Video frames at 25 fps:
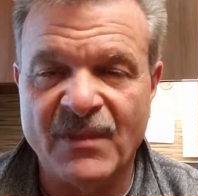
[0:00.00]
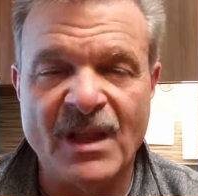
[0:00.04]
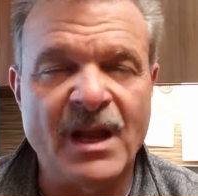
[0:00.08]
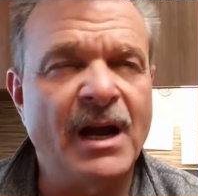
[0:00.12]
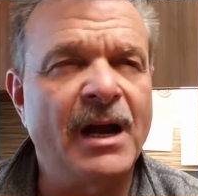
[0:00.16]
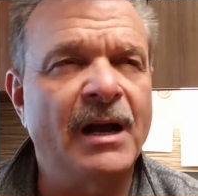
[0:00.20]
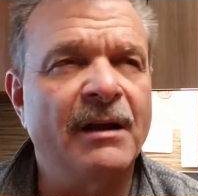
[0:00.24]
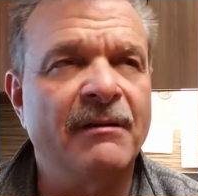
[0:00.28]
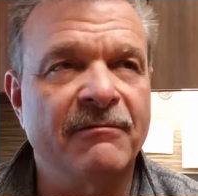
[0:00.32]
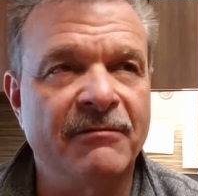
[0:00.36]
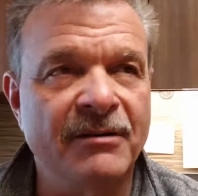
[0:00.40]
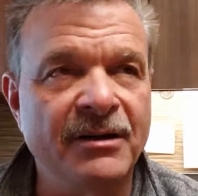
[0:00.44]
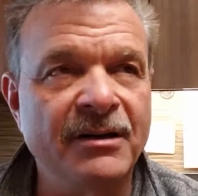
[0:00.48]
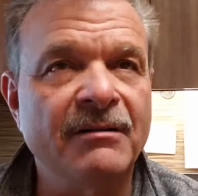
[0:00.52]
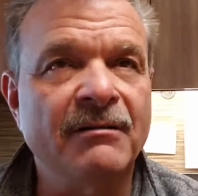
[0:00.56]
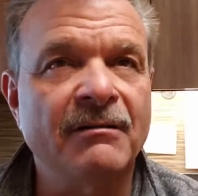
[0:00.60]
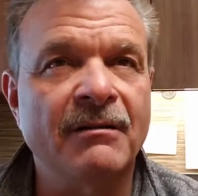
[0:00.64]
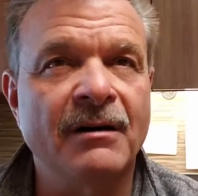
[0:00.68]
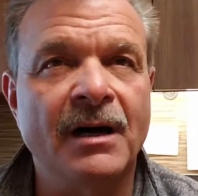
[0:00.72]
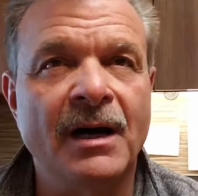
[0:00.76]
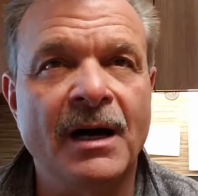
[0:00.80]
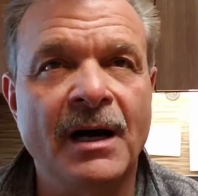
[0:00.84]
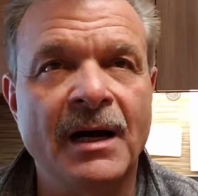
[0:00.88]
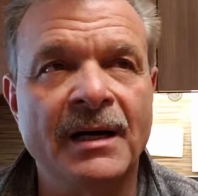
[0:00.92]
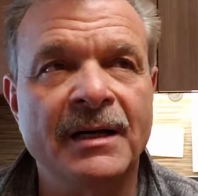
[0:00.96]
I
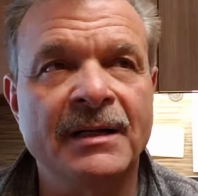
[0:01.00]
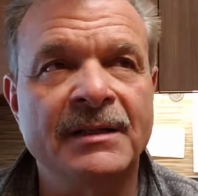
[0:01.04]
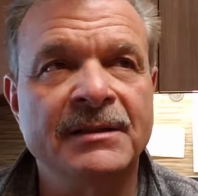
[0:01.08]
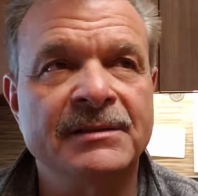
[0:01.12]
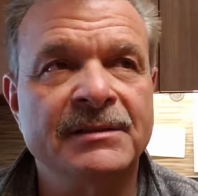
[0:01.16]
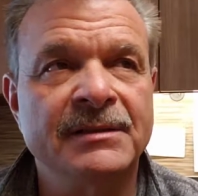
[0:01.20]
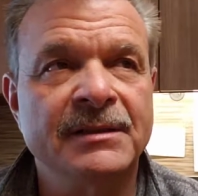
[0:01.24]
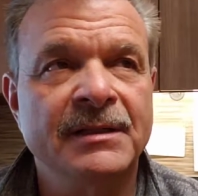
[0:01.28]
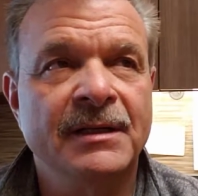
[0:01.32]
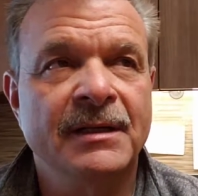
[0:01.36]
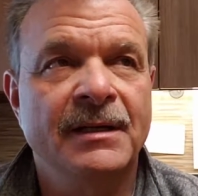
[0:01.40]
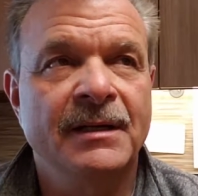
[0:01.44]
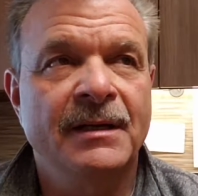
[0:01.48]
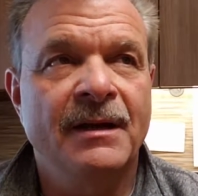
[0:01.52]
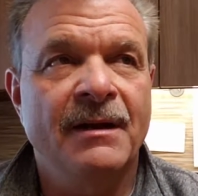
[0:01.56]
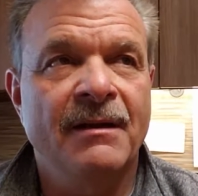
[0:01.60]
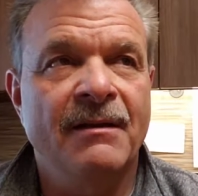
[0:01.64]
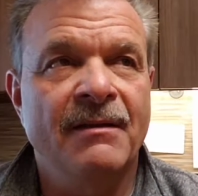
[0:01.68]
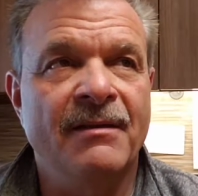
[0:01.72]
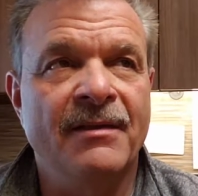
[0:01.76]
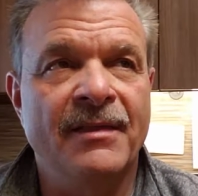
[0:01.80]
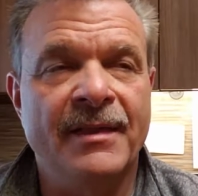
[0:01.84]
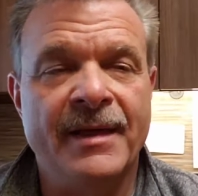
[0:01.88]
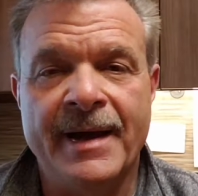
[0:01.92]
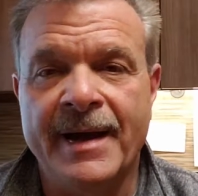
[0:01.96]
realize
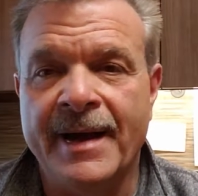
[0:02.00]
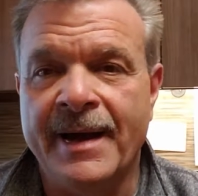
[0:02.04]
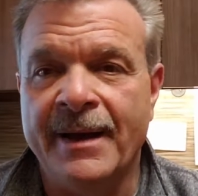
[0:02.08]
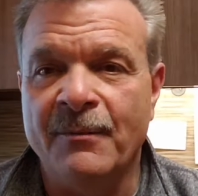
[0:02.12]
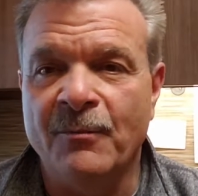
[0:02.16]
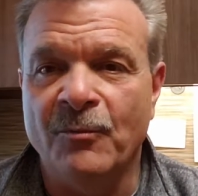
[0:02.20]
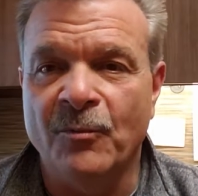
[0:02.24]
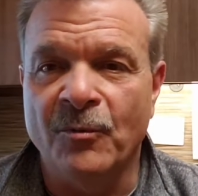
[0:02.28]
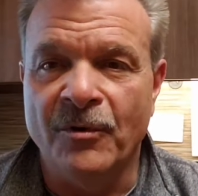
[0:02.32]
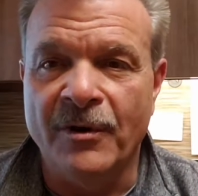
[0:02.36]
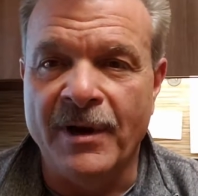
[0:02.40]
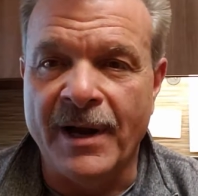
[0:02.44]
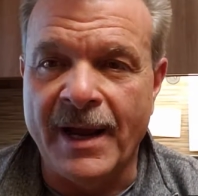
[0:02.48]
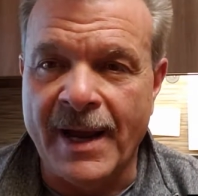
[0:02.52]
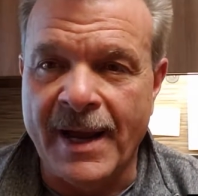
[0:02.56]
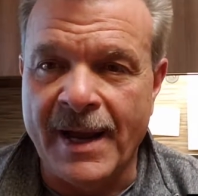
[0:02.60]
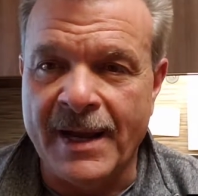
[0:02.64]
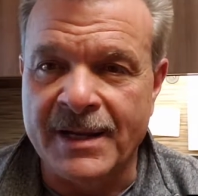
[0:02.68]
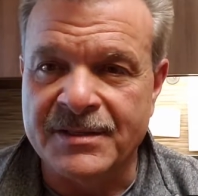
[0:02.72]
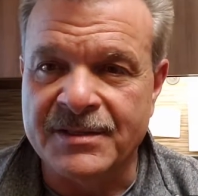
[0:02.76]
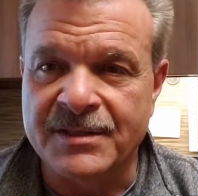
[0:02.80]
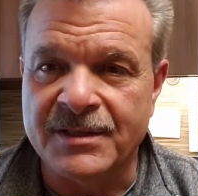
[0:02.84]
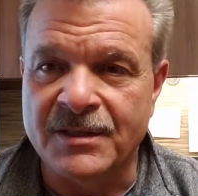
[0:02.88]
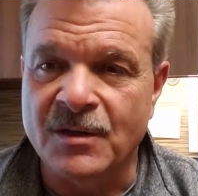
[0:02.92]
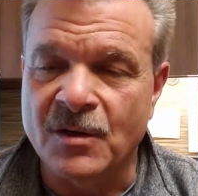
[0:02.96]
that we're
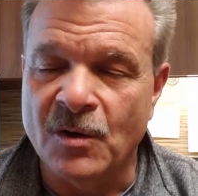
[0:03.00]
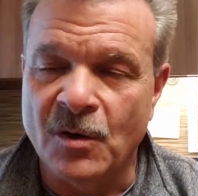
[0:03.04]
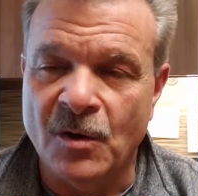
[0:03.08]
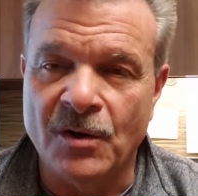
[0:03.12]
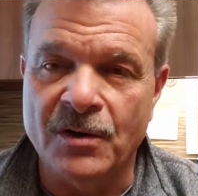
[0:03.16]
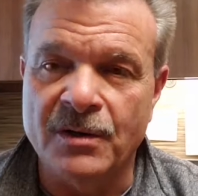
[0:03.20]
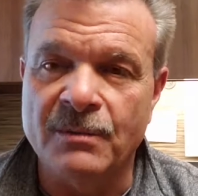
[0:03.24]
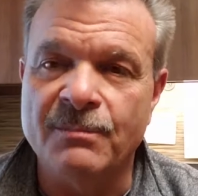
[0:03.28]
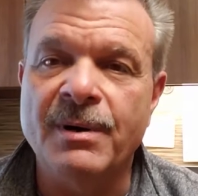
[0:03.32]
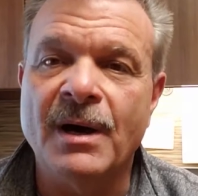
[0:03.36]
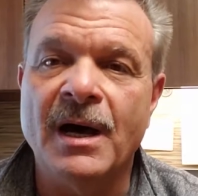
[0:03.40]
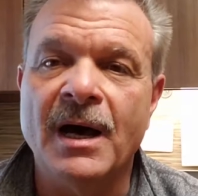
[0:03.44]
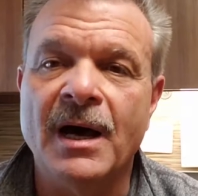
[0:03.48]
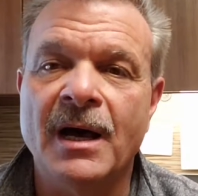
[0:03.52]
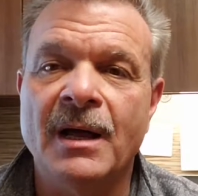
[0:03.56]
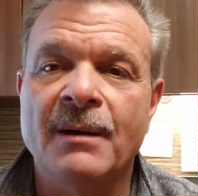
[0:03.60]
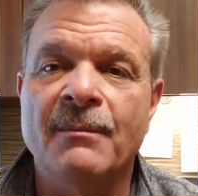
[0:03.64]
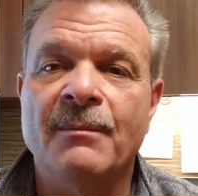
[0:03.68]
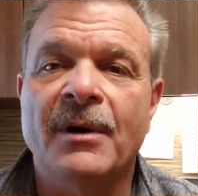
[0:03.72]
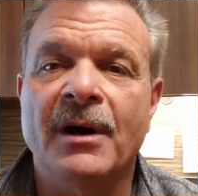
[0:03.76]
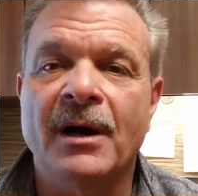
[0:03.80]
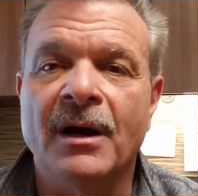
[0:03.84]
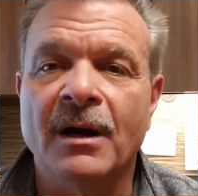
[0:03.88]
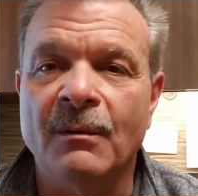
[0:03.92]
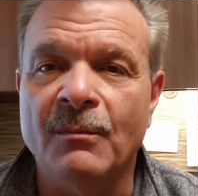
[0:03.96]
asked and called
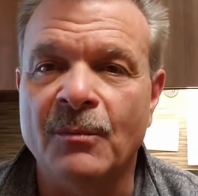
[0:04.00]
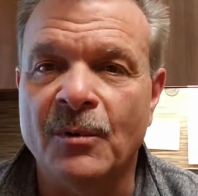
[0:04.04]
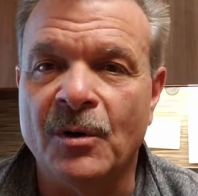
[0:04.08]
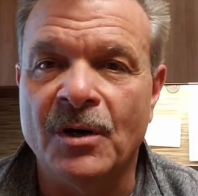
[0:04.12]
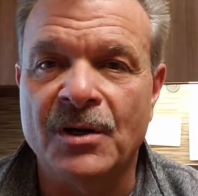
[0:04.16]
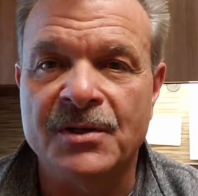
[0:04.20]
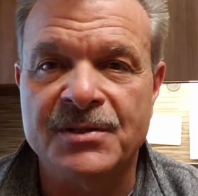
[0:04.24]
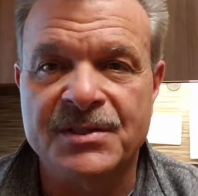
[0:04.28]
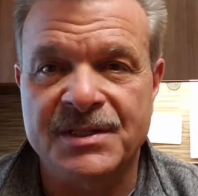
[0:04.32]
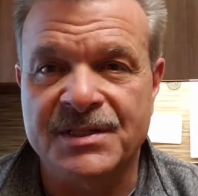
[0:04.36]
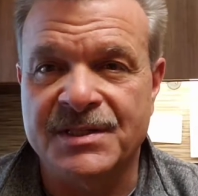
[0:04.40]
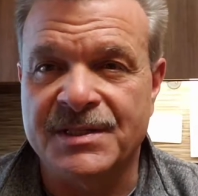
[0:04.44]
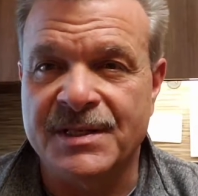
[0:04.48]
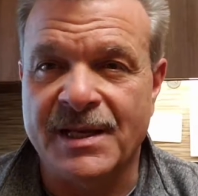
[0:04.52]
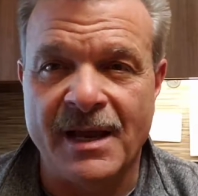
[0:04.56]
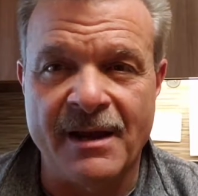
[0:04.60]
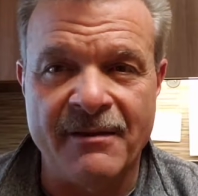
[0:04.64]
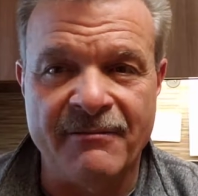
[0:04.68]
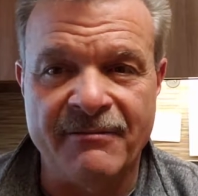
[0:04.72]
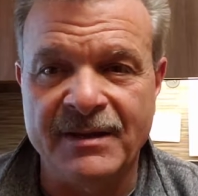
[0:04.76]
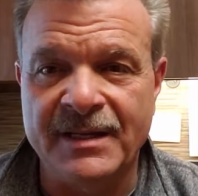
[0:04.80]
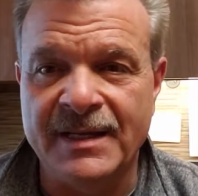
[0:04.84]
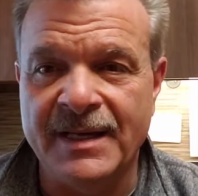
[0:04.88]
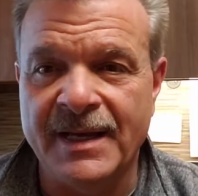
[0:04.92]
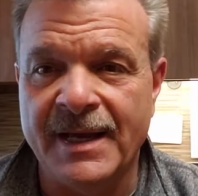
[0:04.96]
upon by our bosses
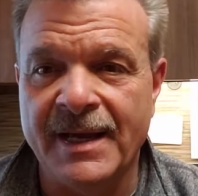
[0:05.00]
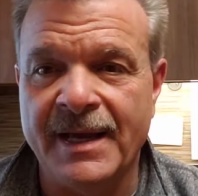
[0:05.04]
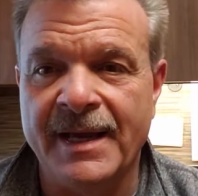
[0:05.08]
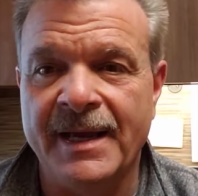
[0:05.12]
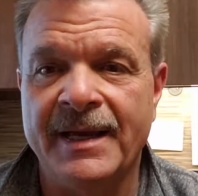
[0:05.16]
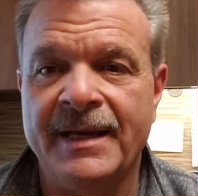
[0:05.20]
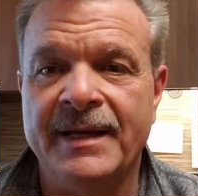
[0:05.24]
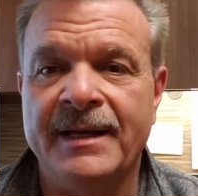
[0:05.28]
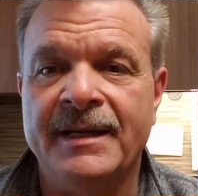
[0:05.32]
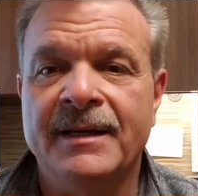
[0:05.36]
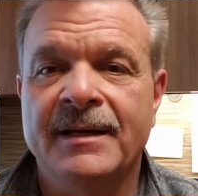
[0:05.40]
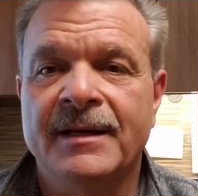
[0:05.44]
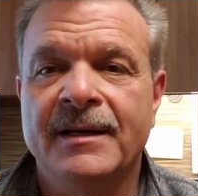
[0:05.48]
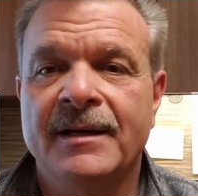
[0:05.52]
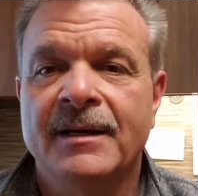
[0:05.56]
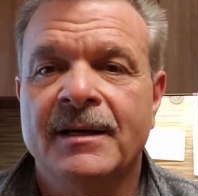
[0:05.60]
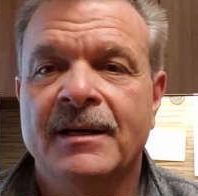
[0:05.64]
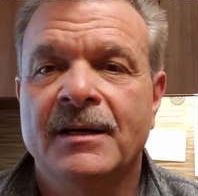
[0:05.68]
every day